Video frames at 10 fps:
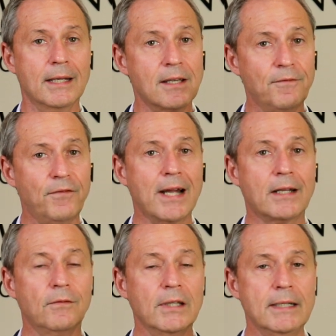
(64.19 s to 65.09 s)
It's
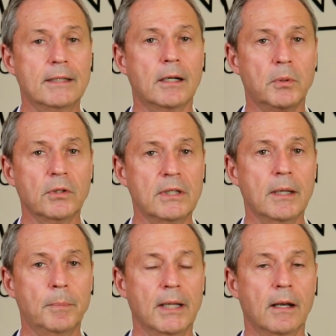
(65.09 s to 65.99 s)
effectively double
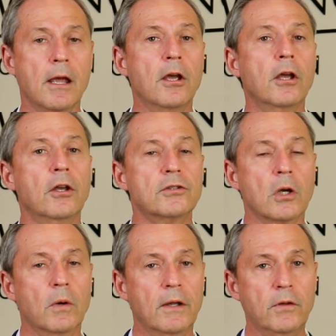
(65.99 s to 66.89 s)
dipping.
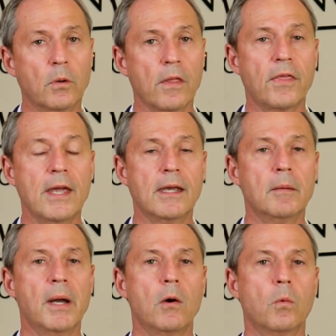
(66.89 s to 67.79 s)
So if you are thinking
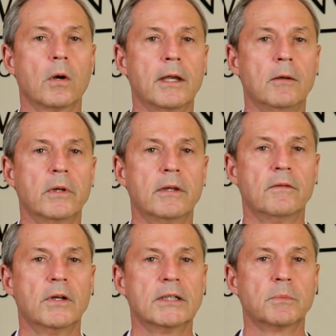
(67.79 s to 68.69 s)
about working with an
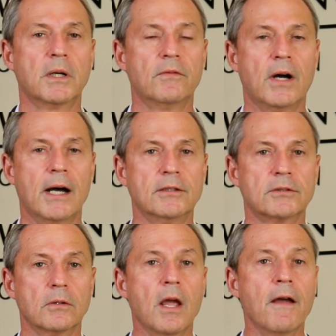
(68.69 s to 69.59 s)
investment
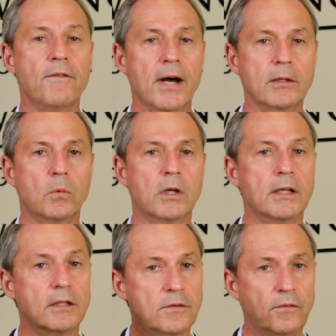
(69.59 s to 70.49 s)
advisor, find one
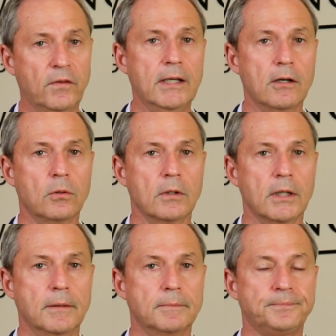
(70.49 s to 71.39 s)
that is fee only.